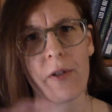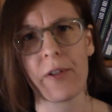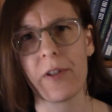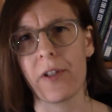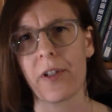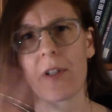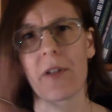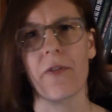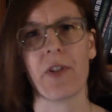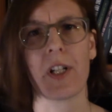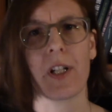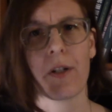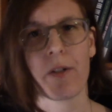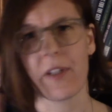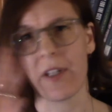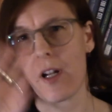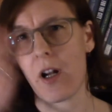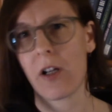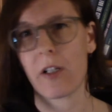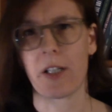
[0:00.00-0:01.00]
are videos
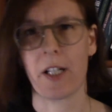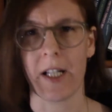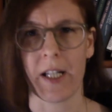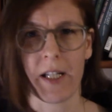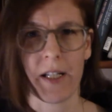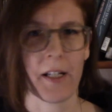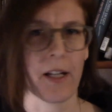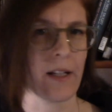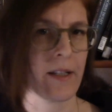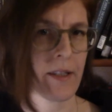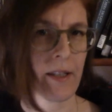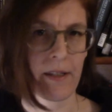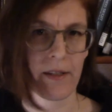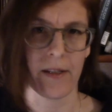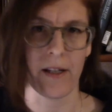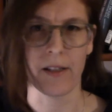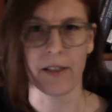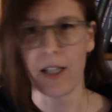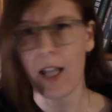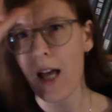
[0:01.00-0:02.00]
that already exist
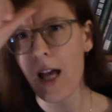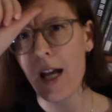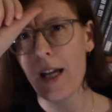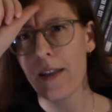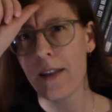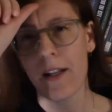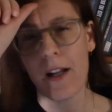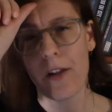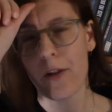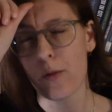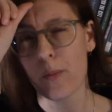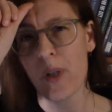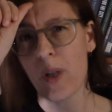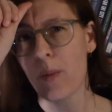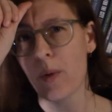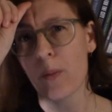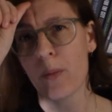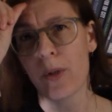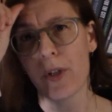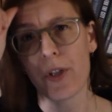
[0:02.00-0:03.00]
online that other
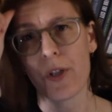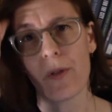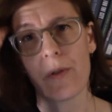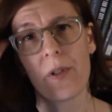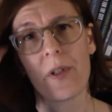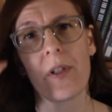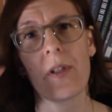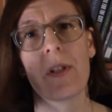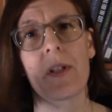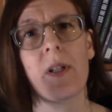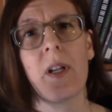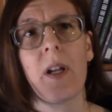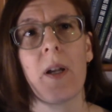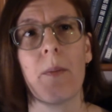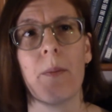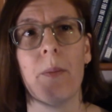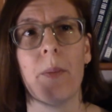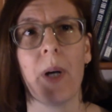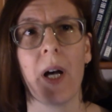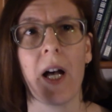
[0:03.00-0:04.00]
people produced,
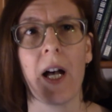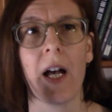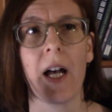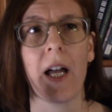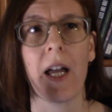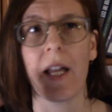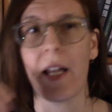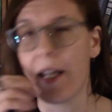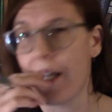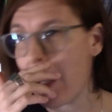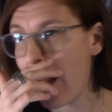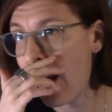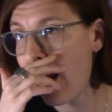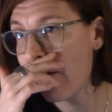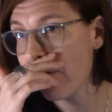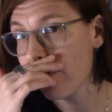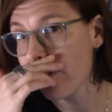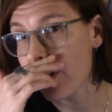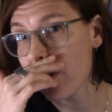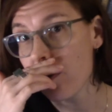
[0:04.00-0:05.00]
but
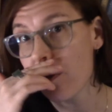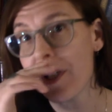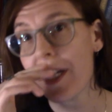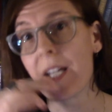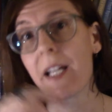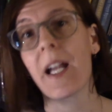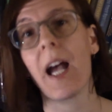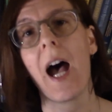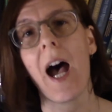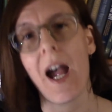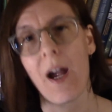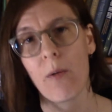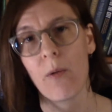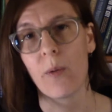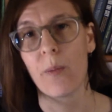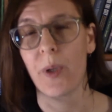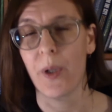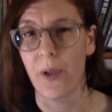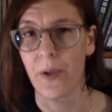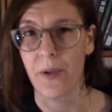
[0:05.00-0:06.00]
every week I will
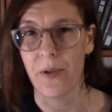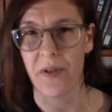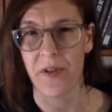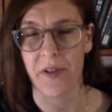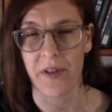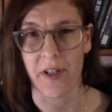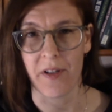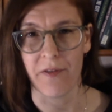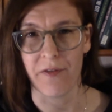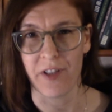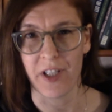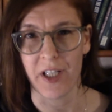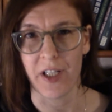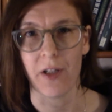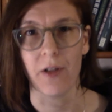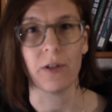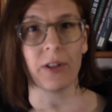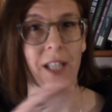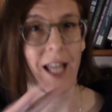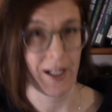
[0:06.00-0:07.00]
post a
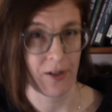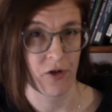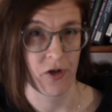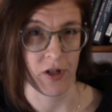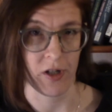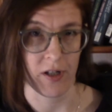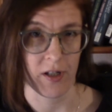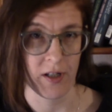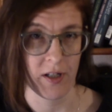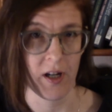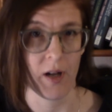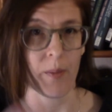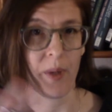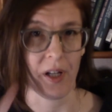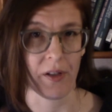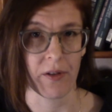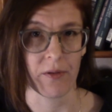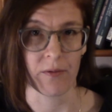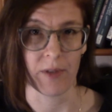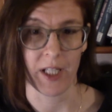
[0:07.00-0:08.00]
video lecture
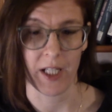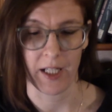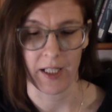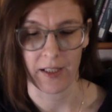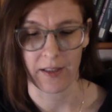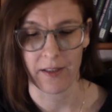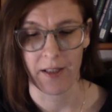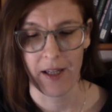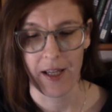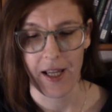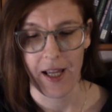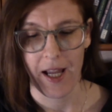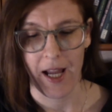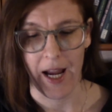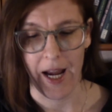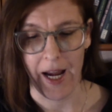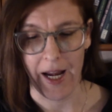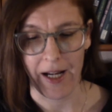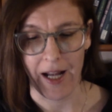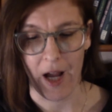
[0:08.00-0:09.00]
about the reading,
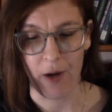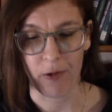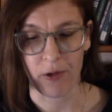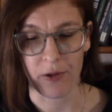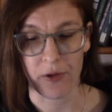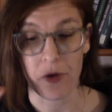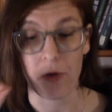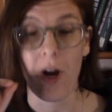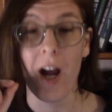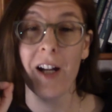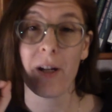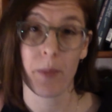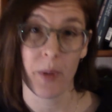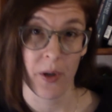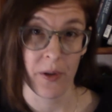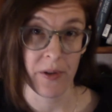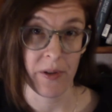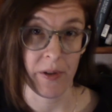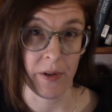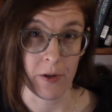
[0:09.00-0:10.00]
and I will try to
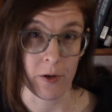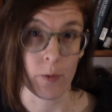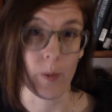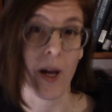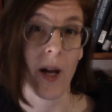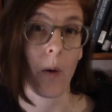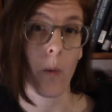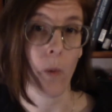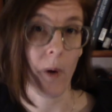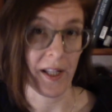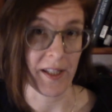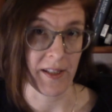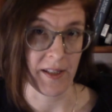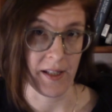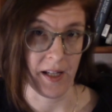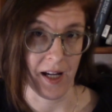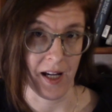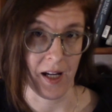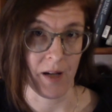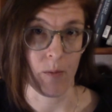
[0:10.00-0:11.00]
post those by
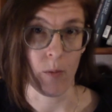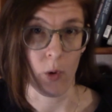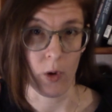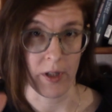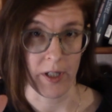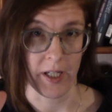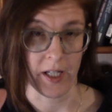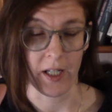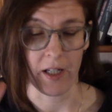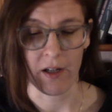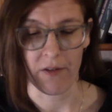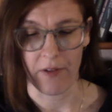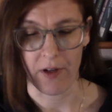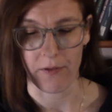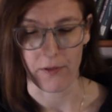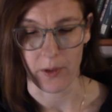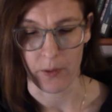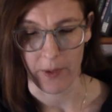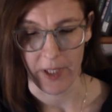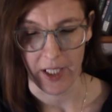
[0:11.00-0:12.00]
Wednesday morning of
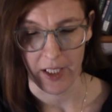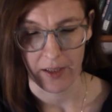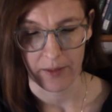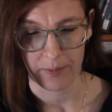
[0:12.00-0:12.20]
every week.